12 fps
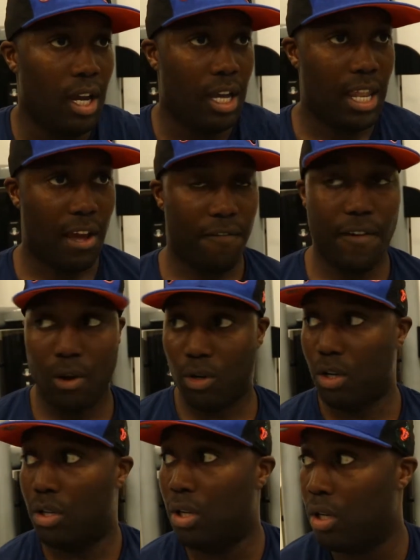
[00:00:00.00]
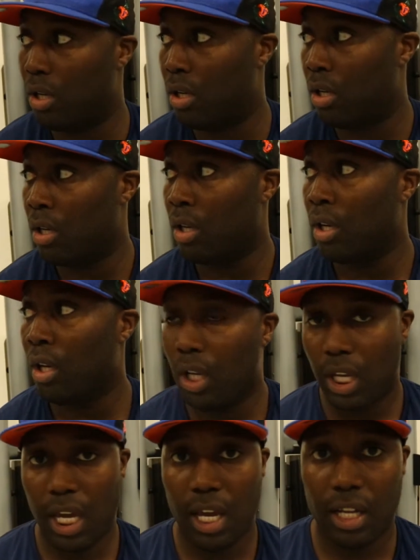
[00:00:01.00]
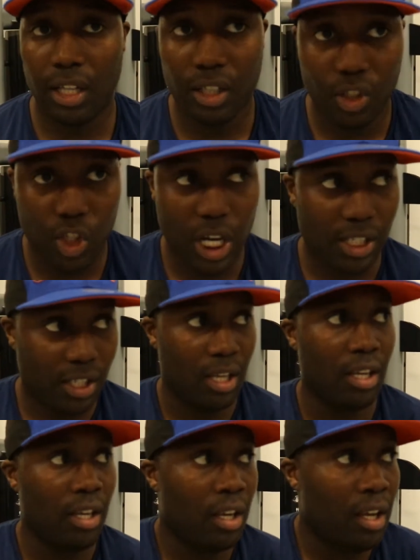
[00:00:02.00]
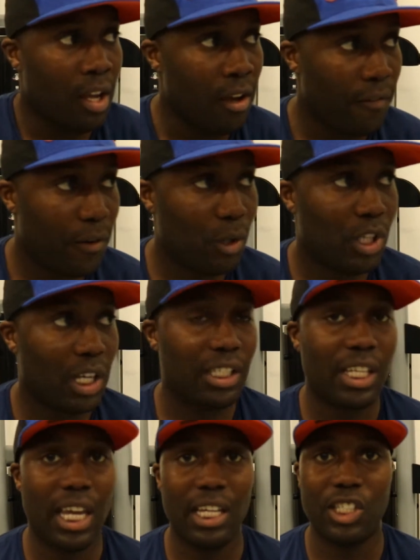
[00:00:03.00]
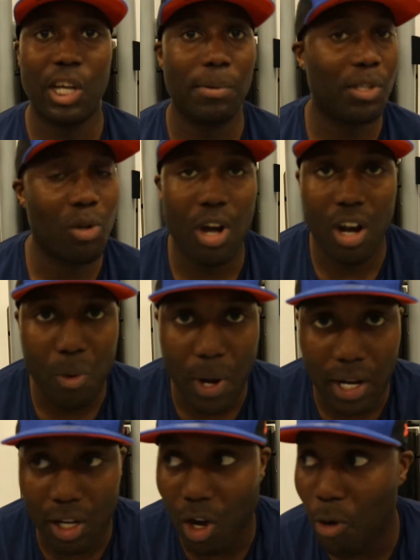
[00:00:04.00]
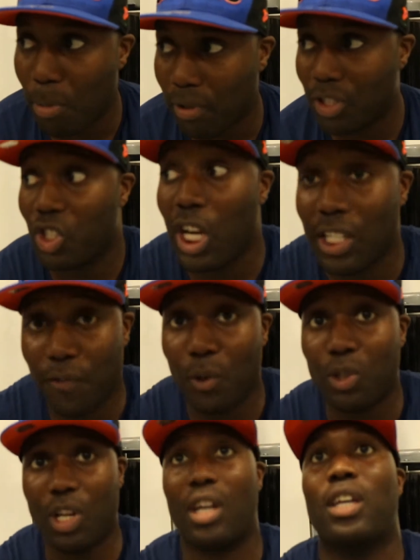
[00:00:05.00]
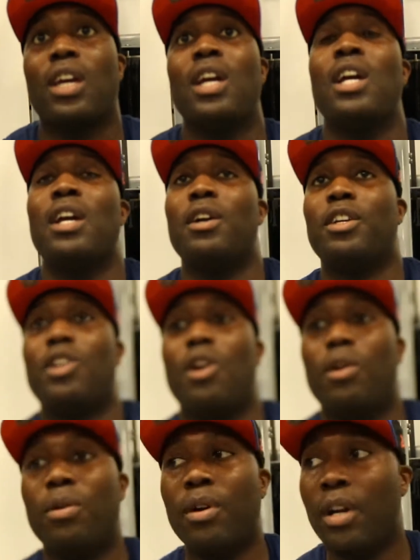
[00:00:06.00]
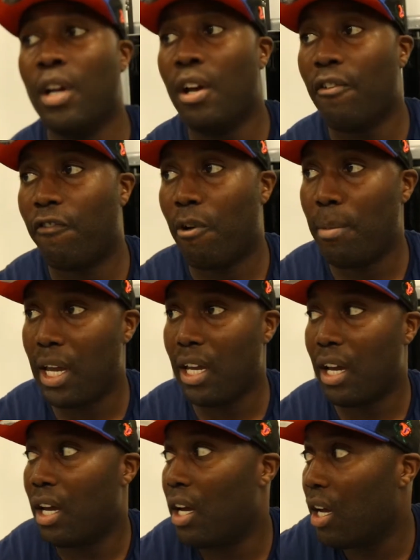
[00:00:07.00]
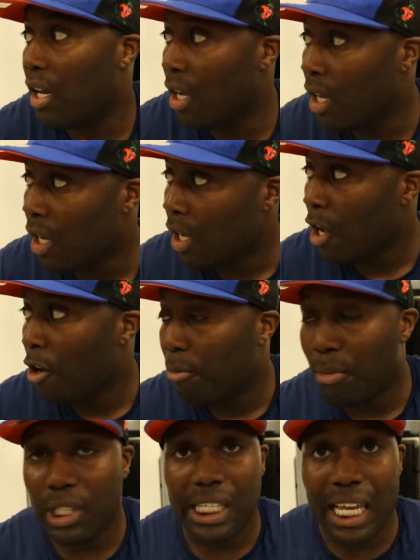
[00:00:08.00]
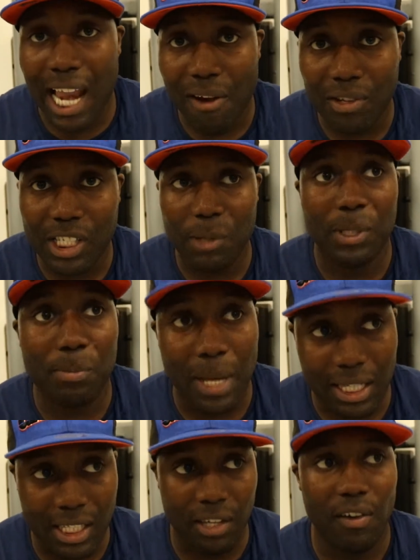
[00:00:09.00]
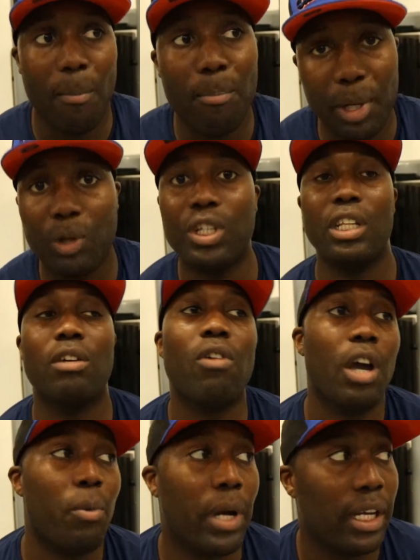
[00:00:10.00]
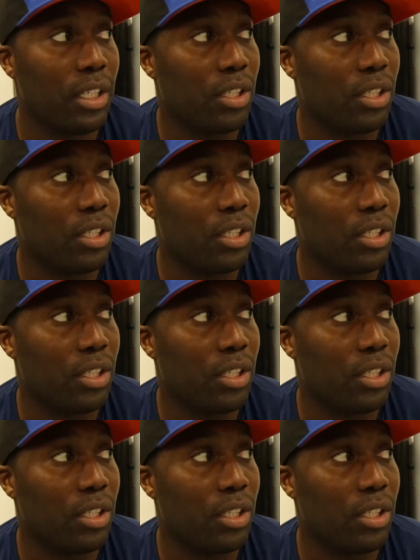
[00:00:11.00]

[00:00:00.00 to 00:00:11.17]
And that felt good. Yeah, chest feels like it's taking shape. I've still got a long way to go, but chest feels like, from a muscularity perspective, I'm building the right way.